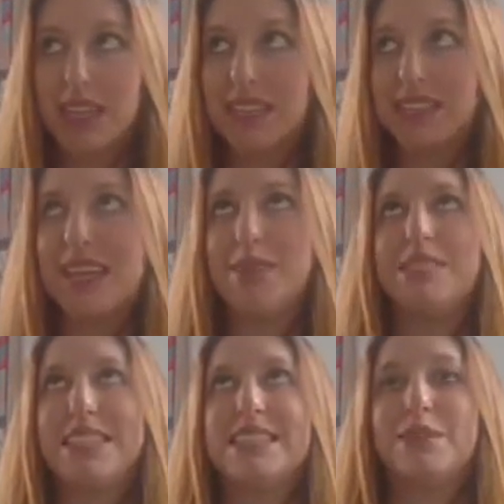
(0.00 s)
You can see
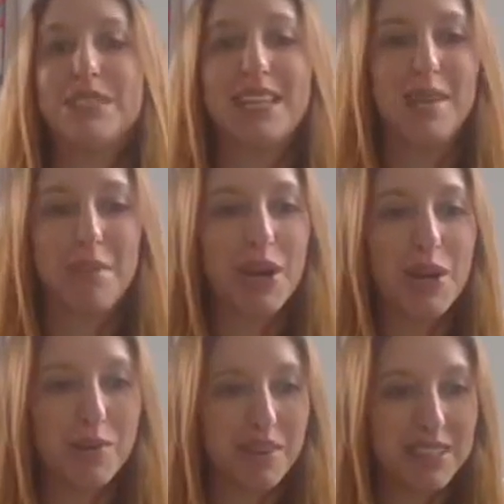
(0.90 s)
I'm set up today in my
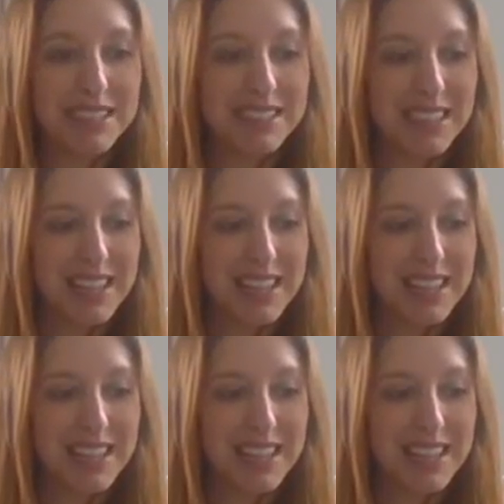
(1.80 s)
home office.